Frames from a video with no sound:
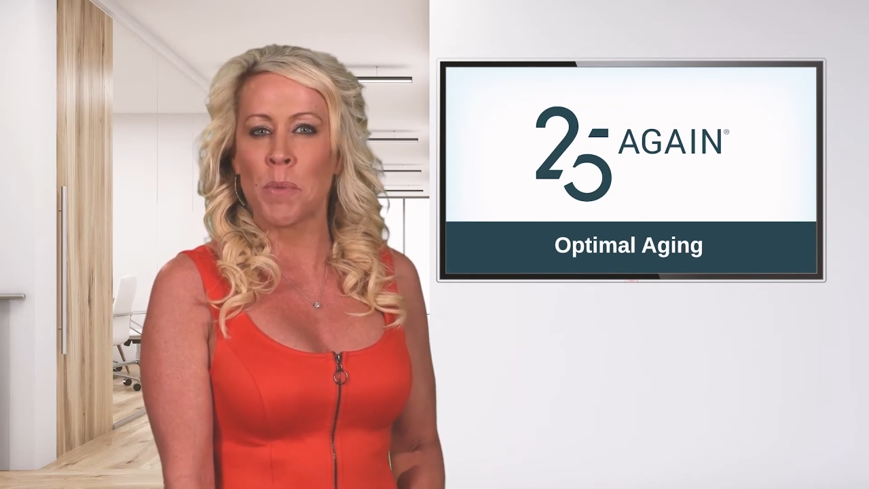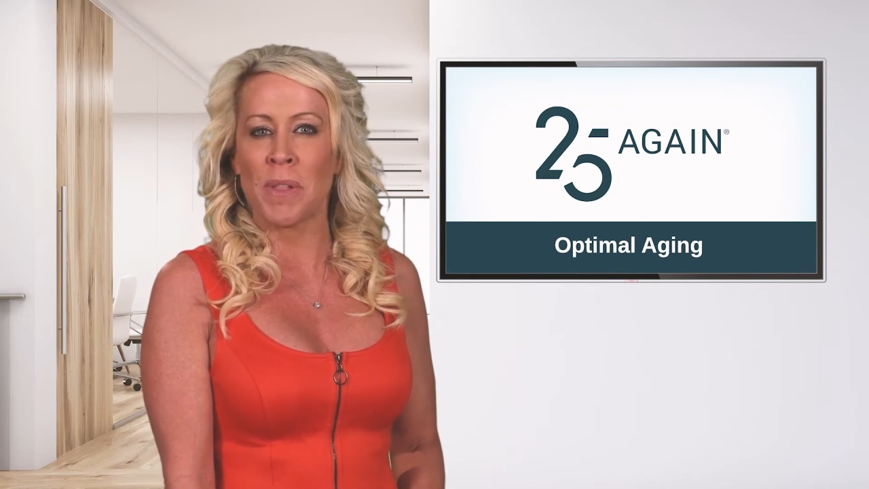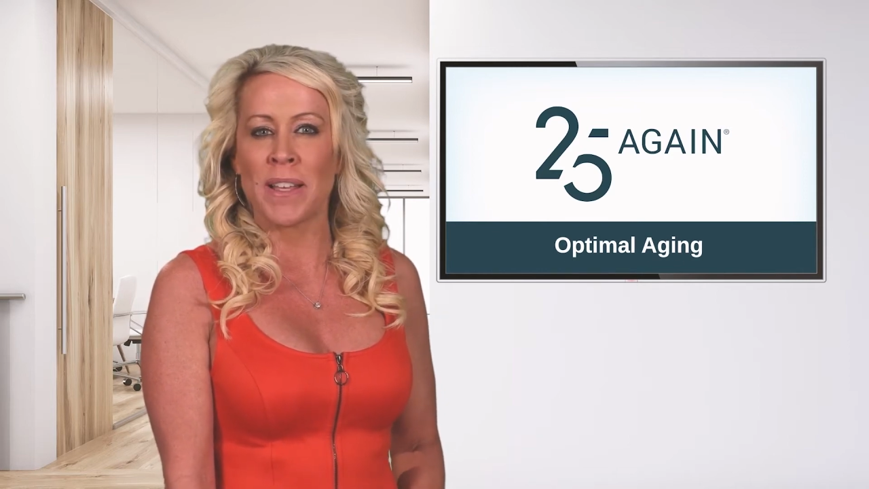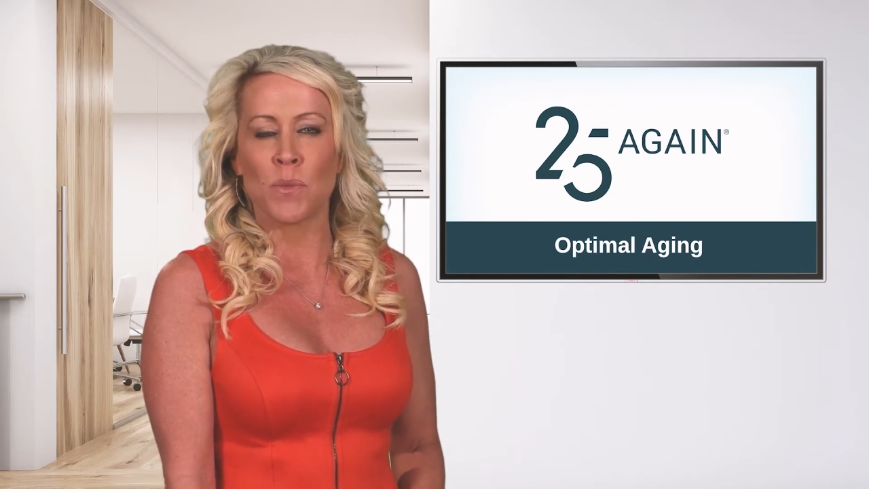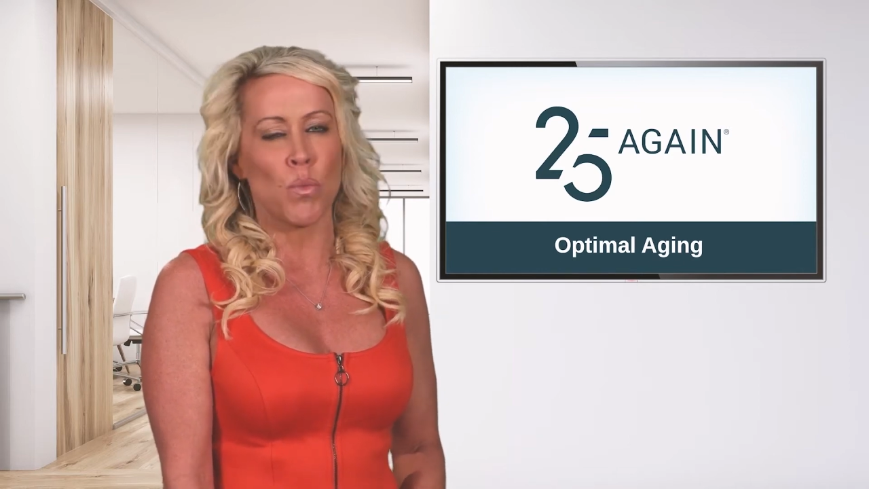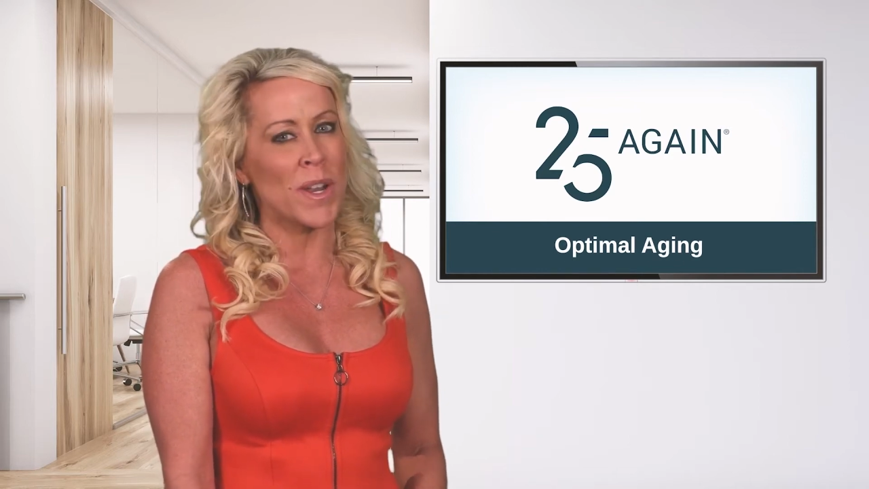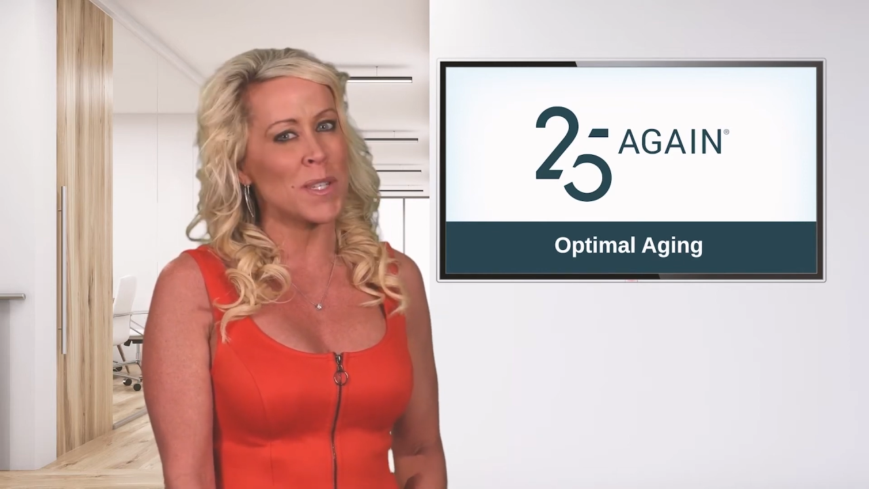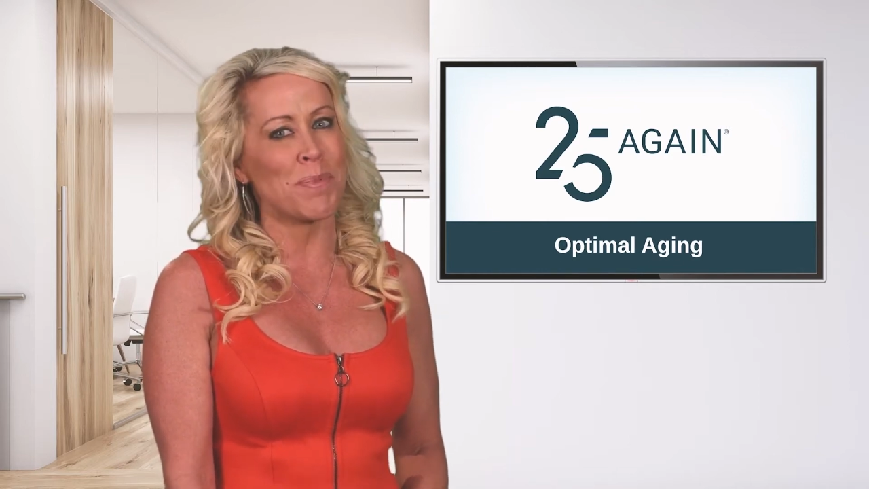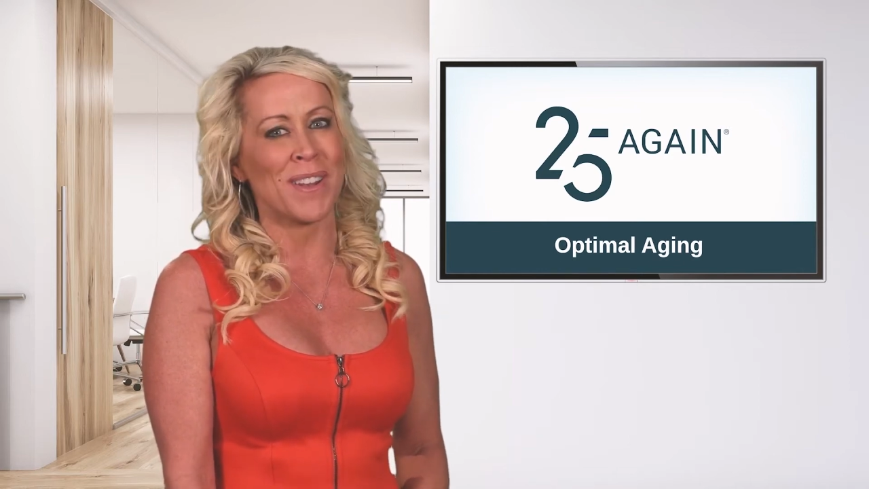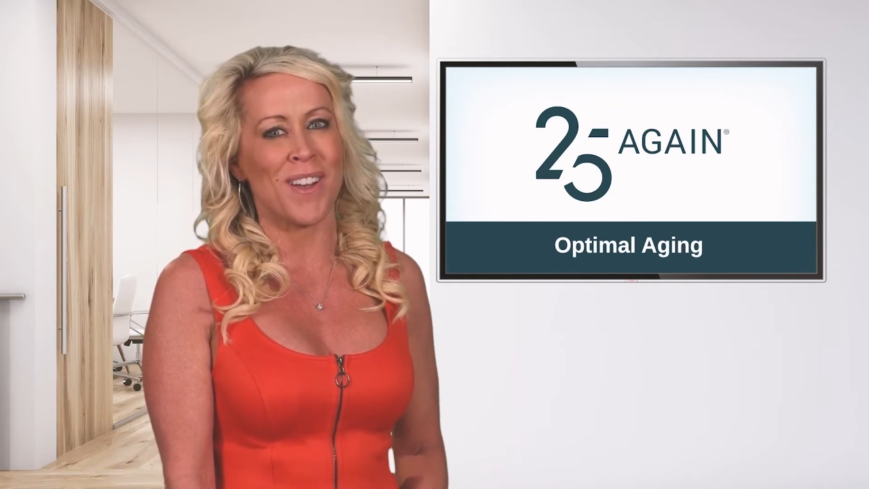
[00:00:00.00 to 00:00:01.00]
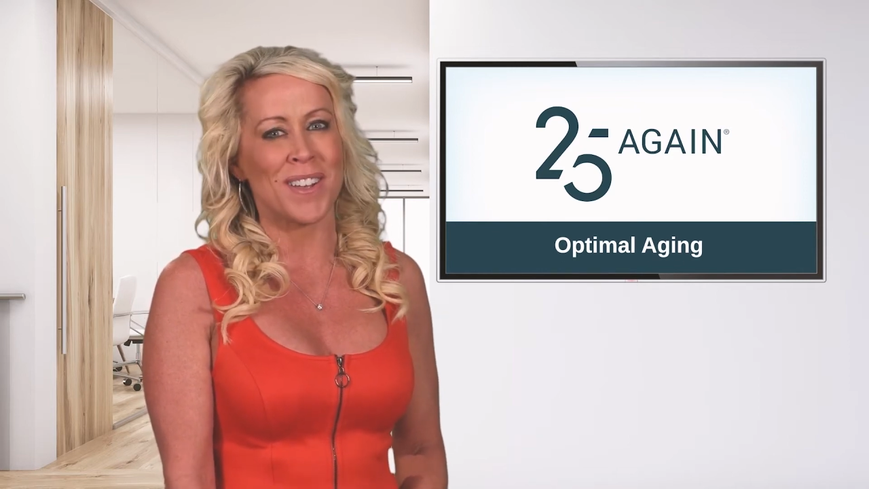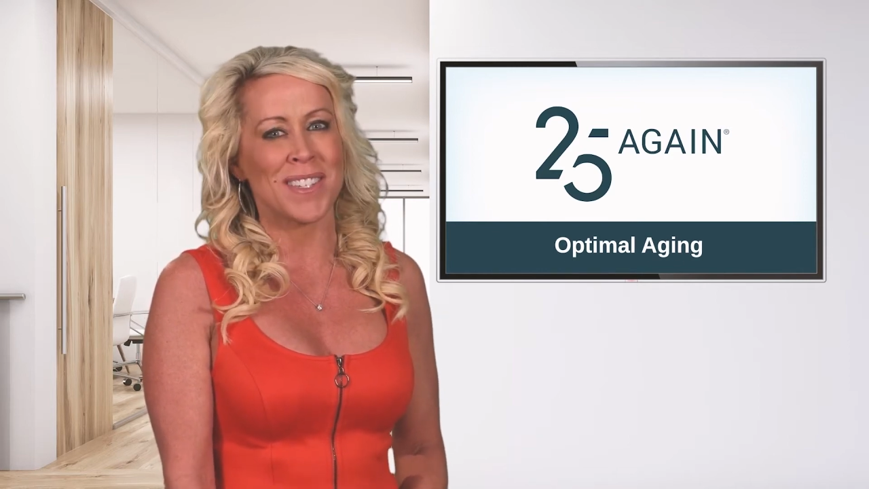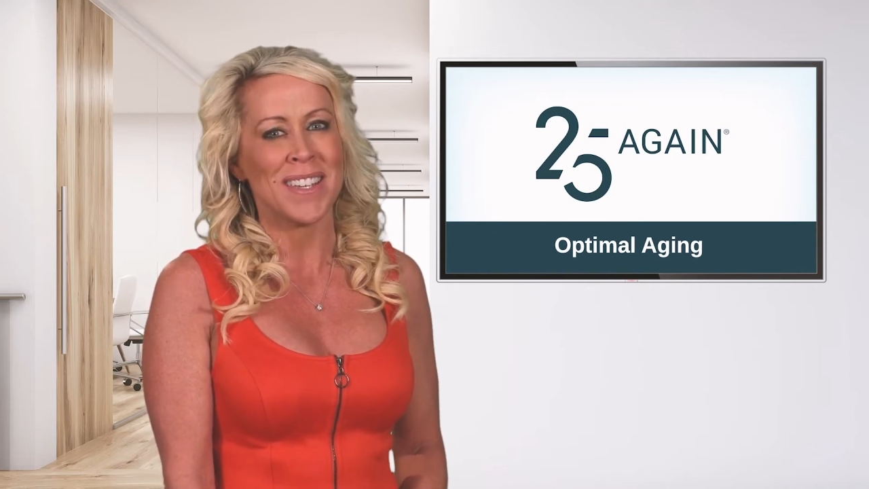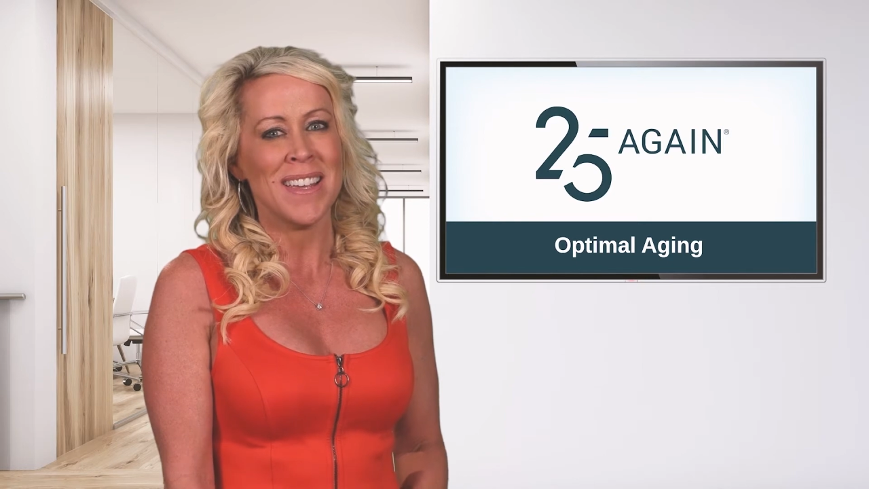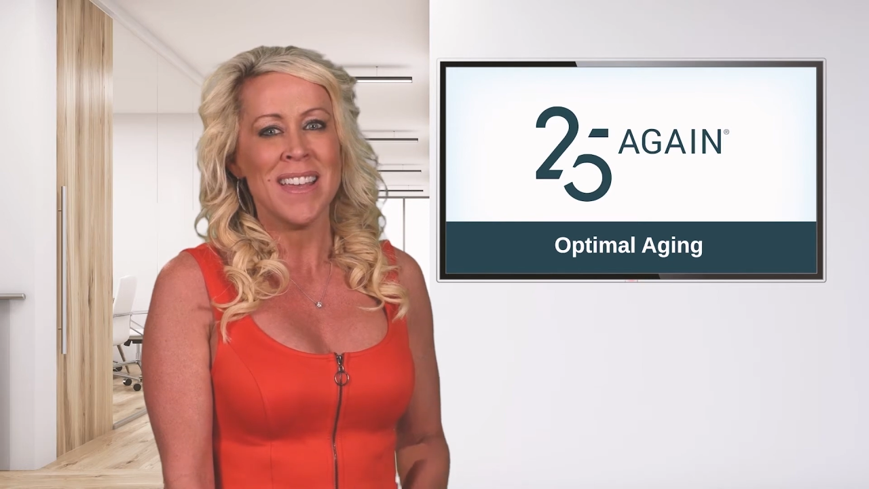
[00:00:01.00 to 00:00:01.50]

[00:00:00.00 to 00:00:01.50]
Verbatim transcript: replace what has been lost.